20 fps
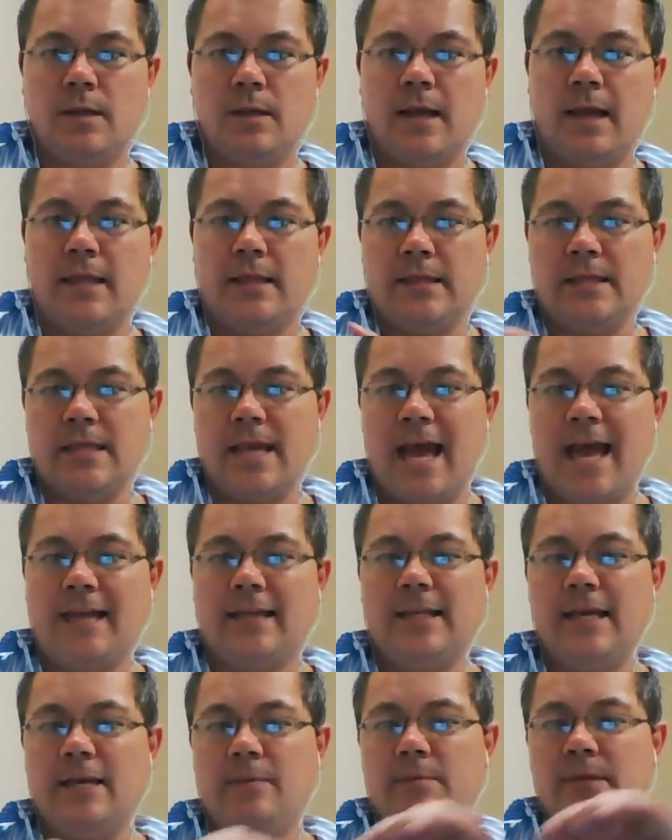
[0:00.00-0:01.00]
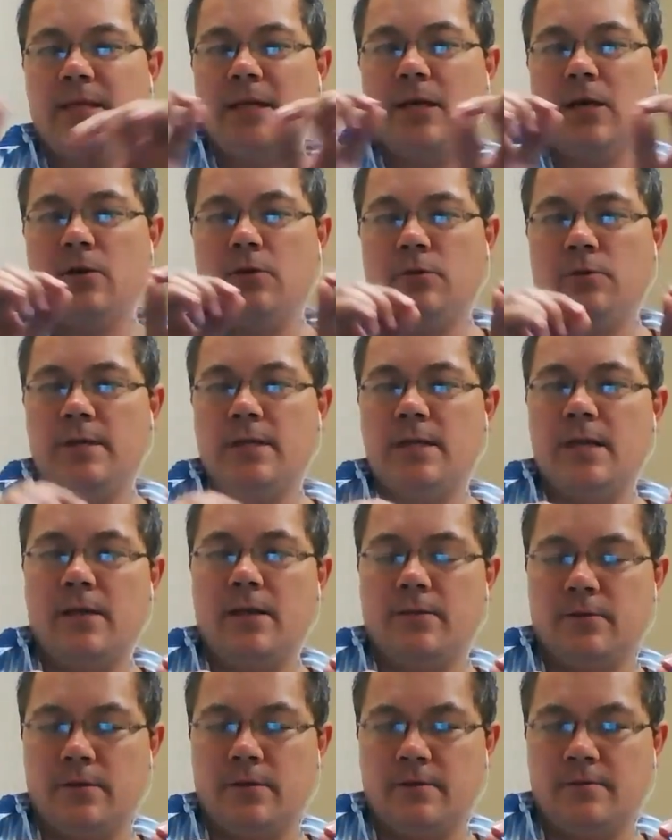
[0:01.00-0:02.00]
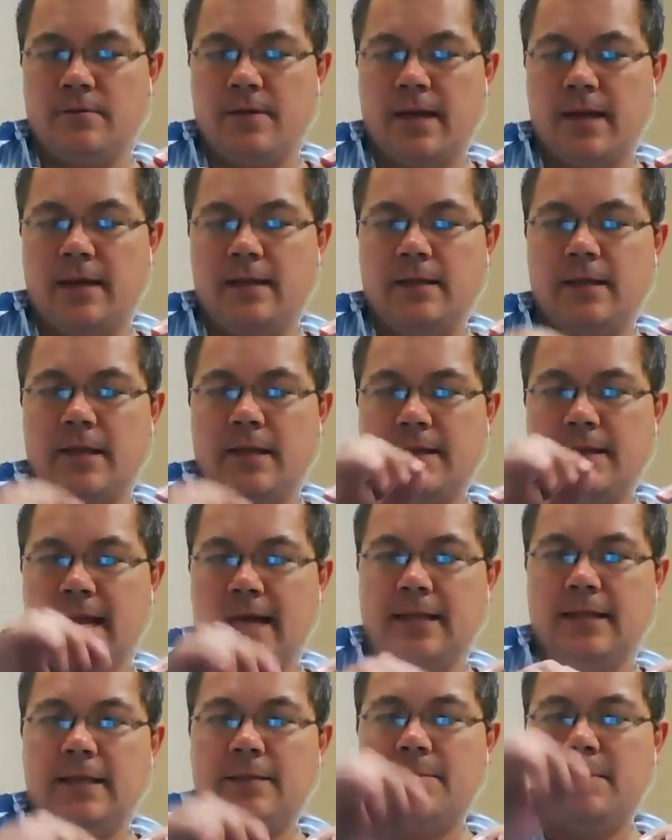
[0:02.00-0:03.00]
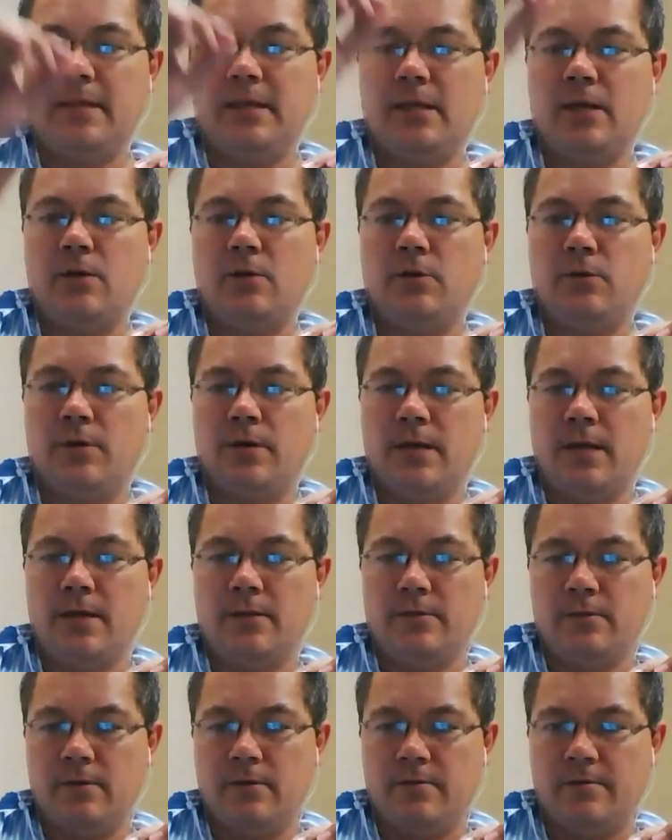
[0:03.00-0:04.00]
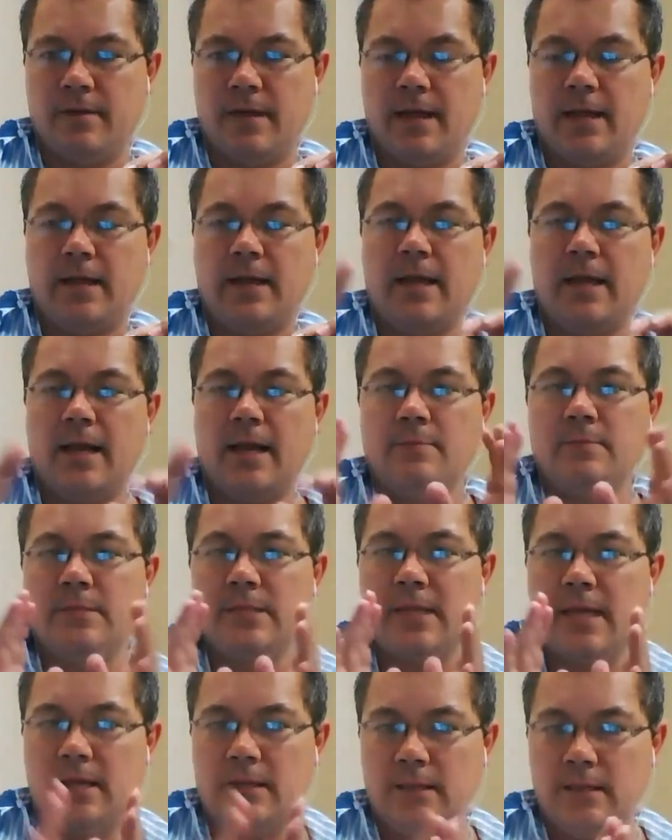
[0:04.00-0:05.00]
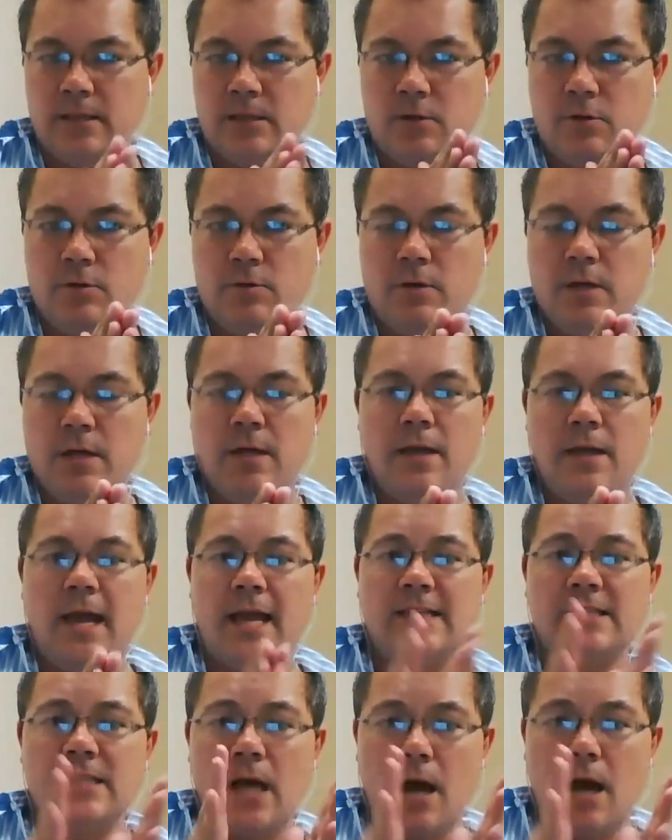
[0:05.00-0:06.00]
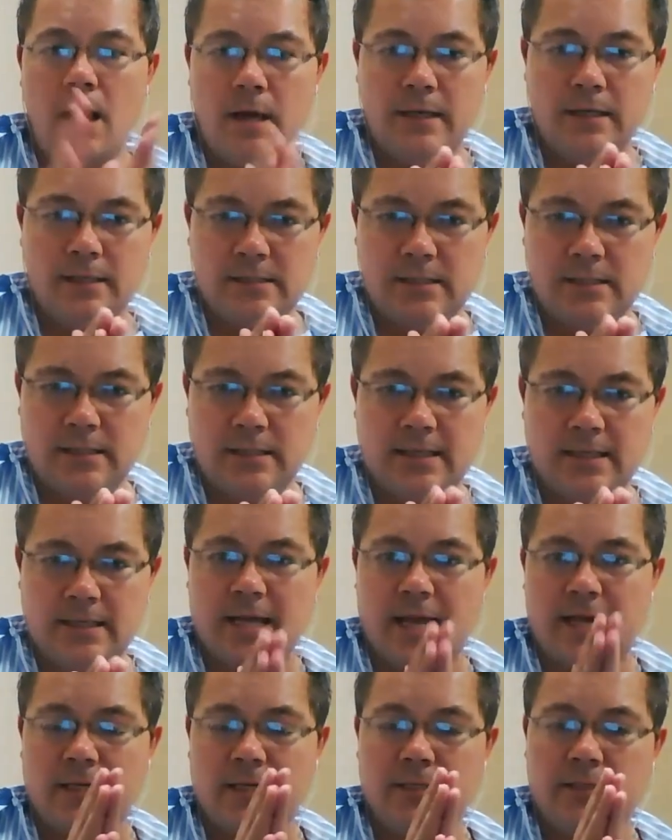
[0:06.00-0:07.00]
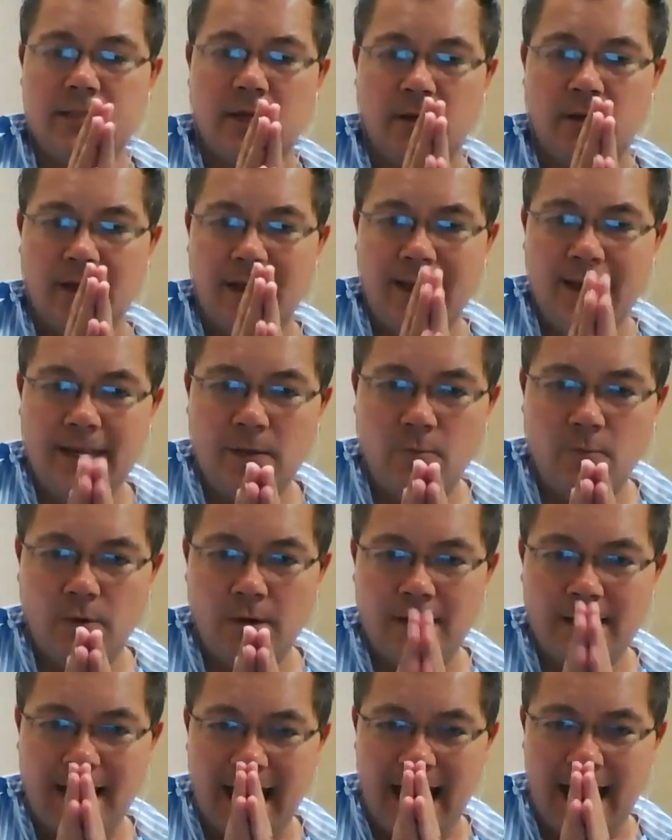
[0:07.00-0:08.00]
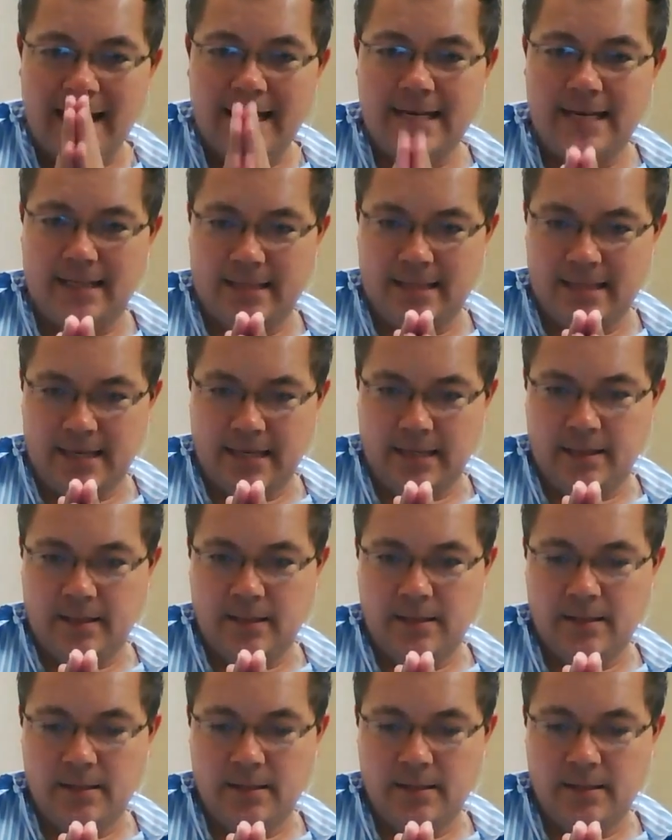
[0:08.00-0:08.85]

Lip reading: and that led me to go to another event, and that led me to go to another event. And I'm telling you, as honestly as I could tell anyone anything,